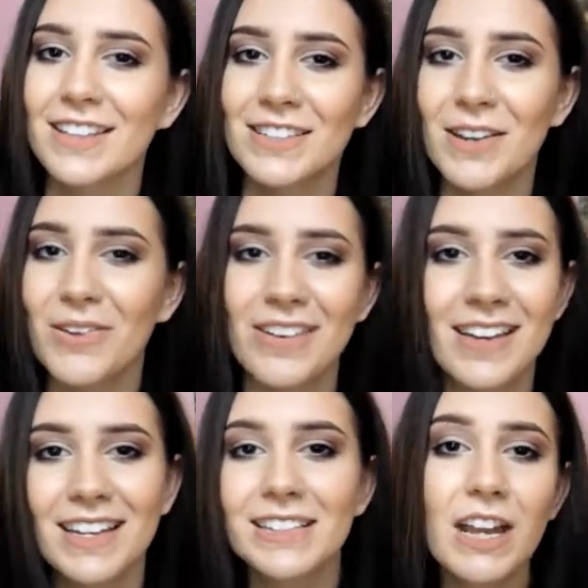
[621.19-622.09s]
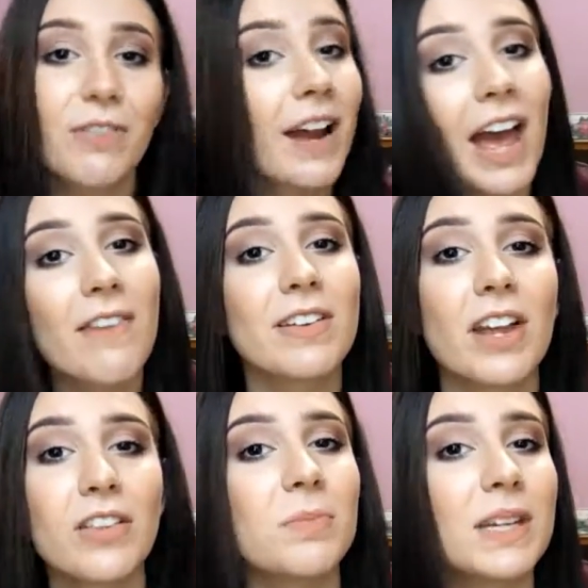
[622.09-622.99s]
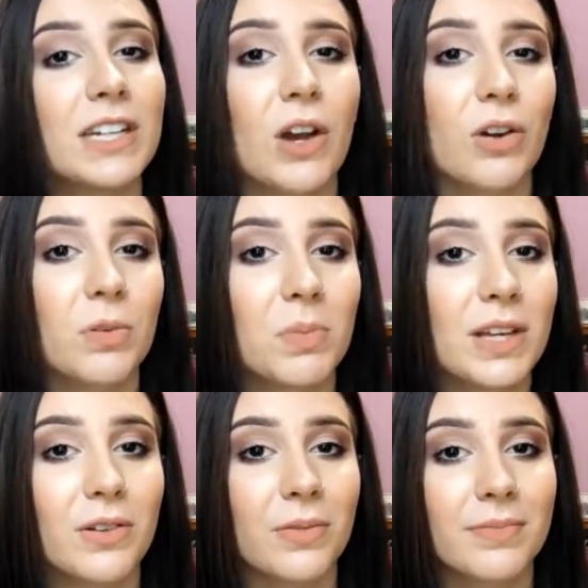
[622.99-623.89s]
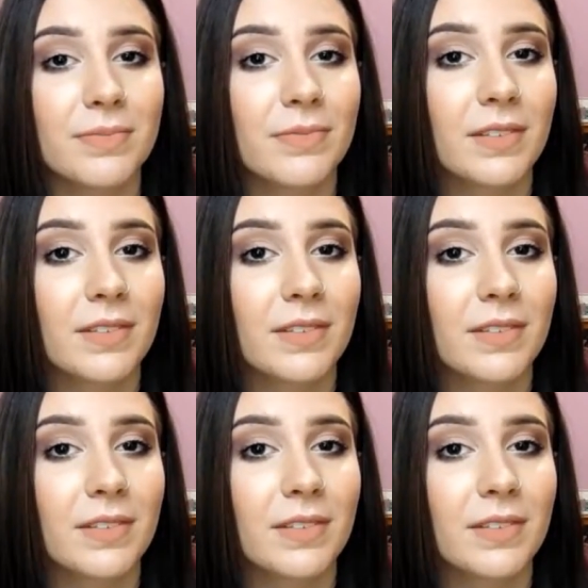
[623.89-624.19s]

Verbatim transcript: So never have another mediocre meal.